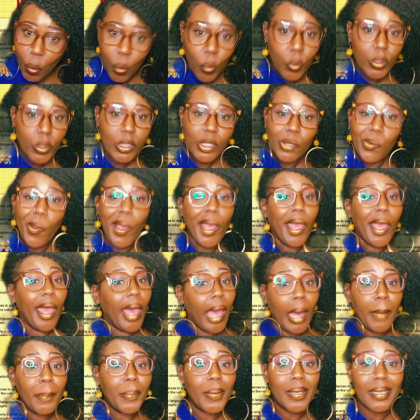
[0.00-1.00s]
who will swear
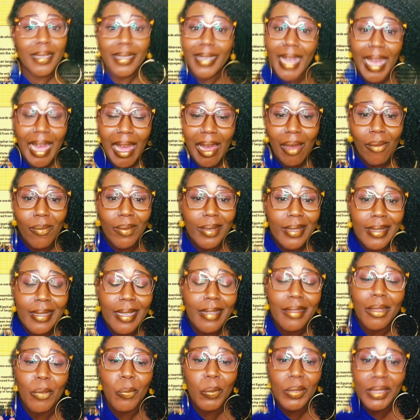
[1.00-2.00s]
up and down
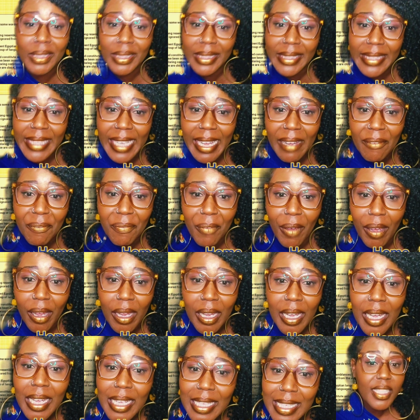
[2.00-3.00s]
that there was never
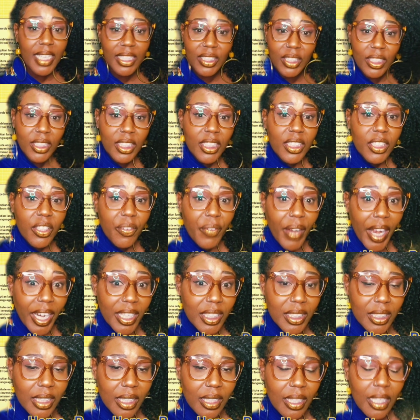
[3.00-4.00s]
such an
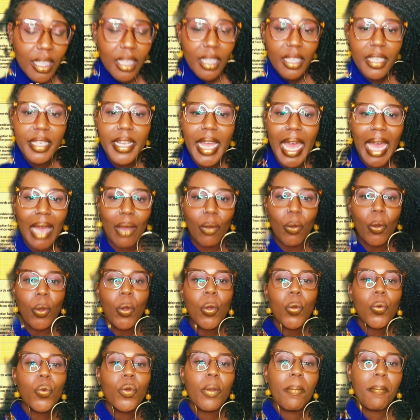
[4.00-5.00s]
interaction. Now,
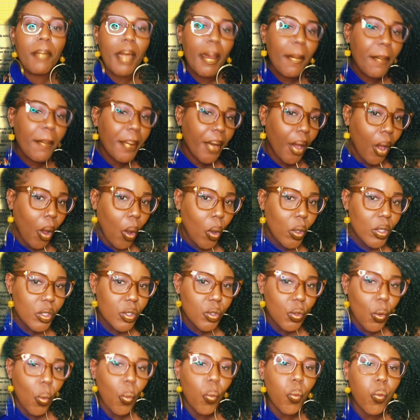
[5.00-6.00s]
remember
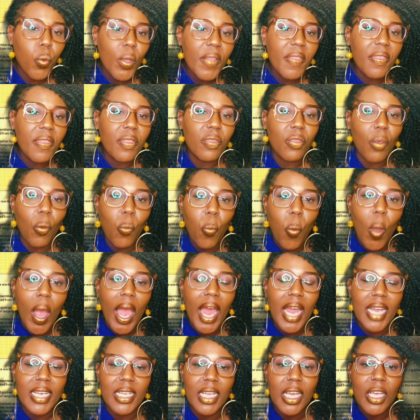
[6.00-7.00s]
also with the
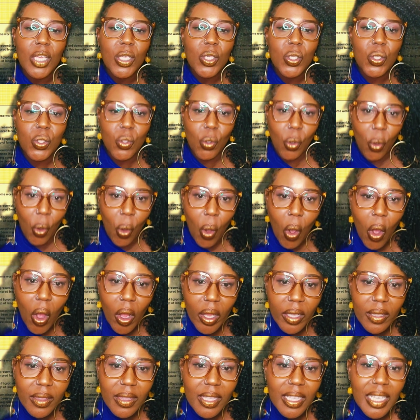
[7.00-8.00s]
word
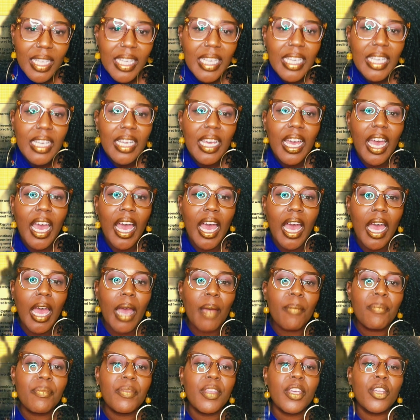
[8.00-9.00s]
Sukkot,
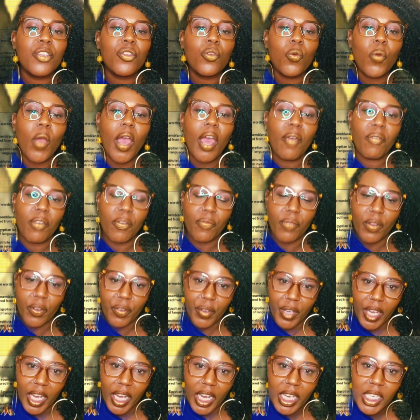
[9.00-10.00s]
they do have a
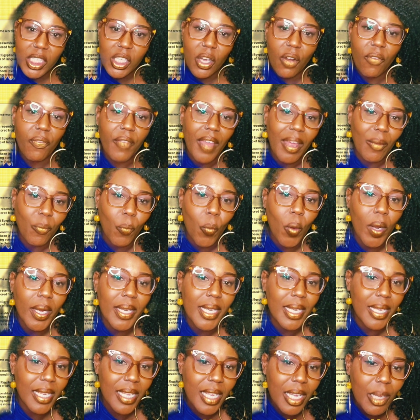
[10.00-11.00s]
variation of that word
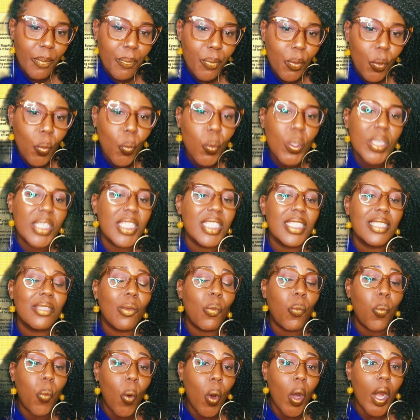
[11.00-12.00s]
in Hebrew, which is the
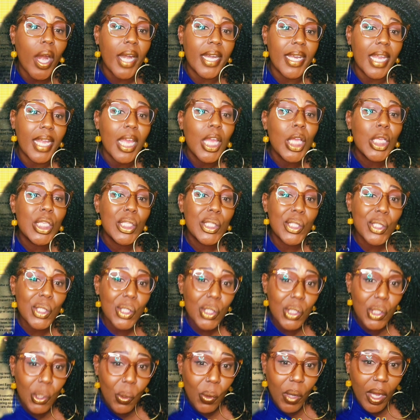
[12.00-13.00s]
word
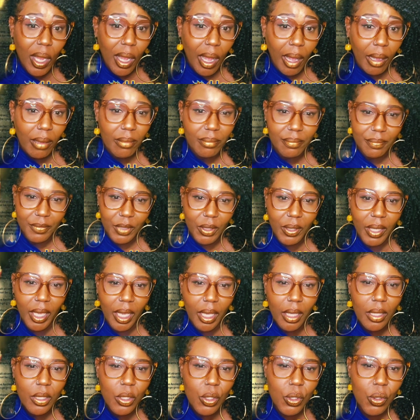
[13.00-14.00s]
sukkah,
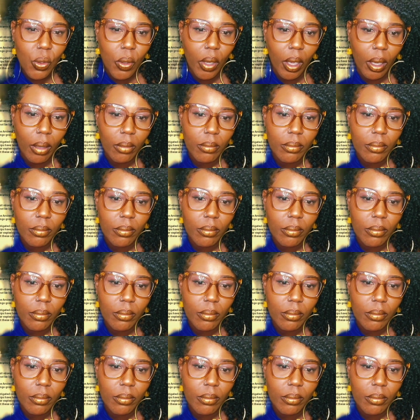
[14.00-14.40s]
okay? Sukkah.